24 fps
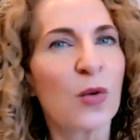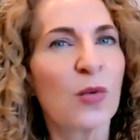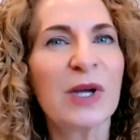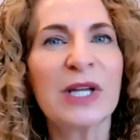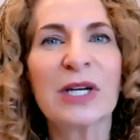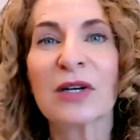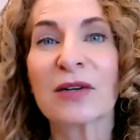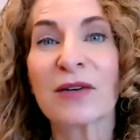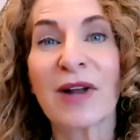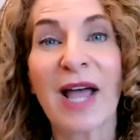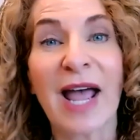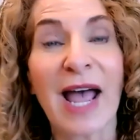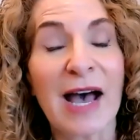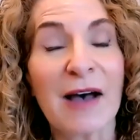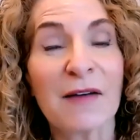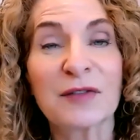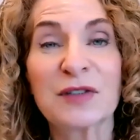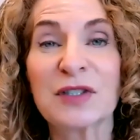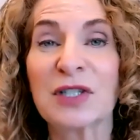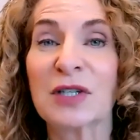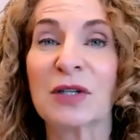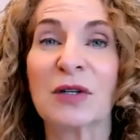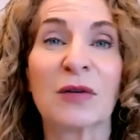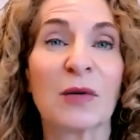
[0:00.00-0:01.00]
We don't
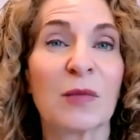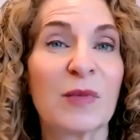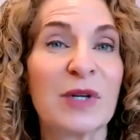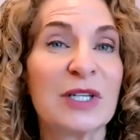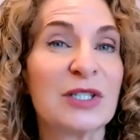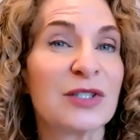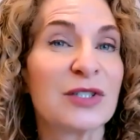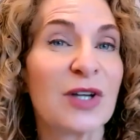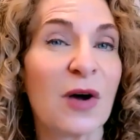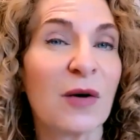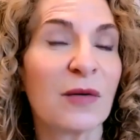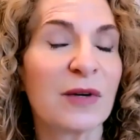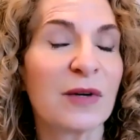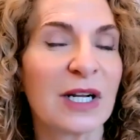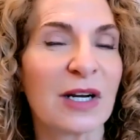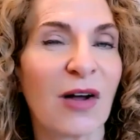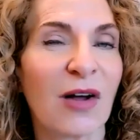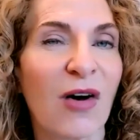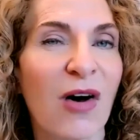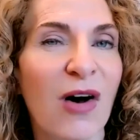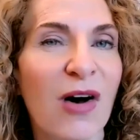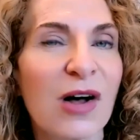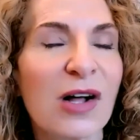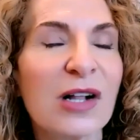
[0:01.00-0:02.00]
have to, and we don't at
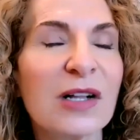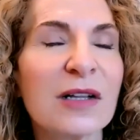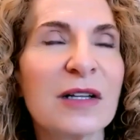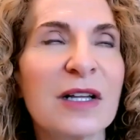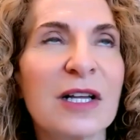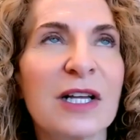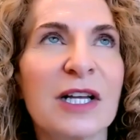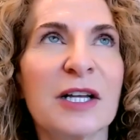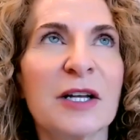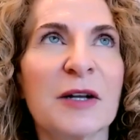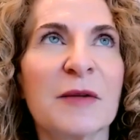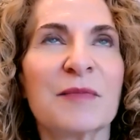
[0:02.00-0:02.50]
all.